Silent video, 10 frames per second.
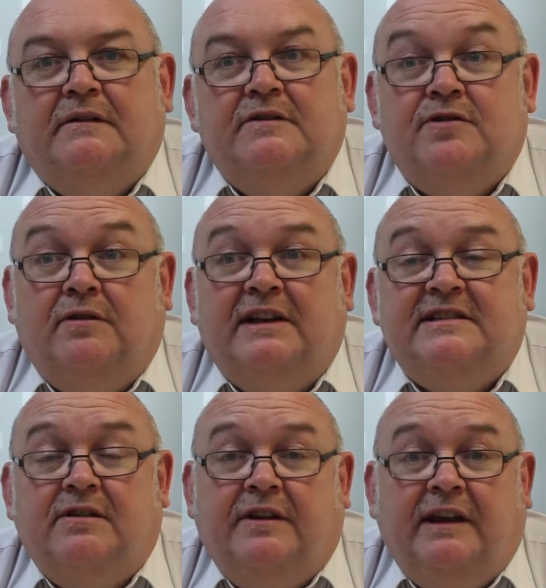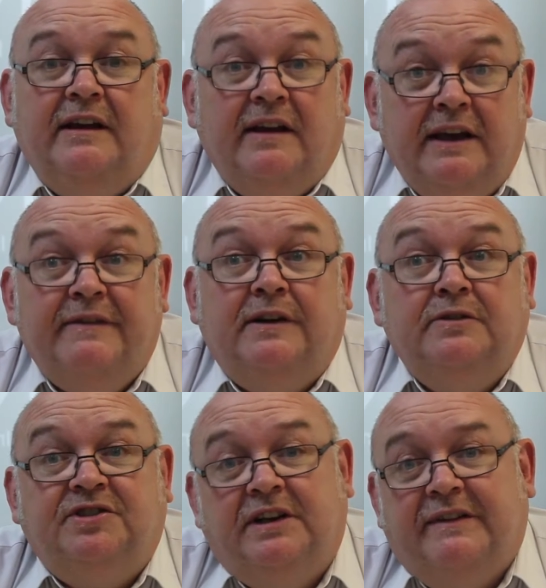So let's look at the
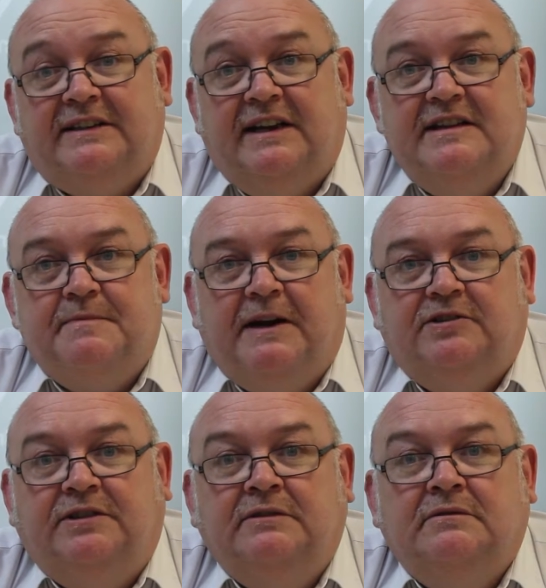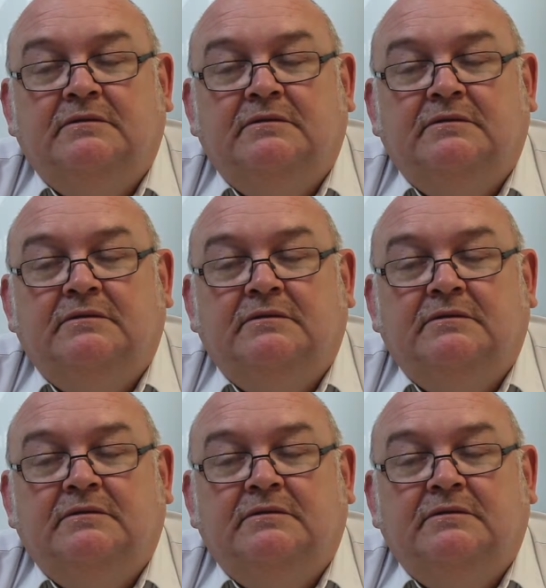evolution of asset inspection.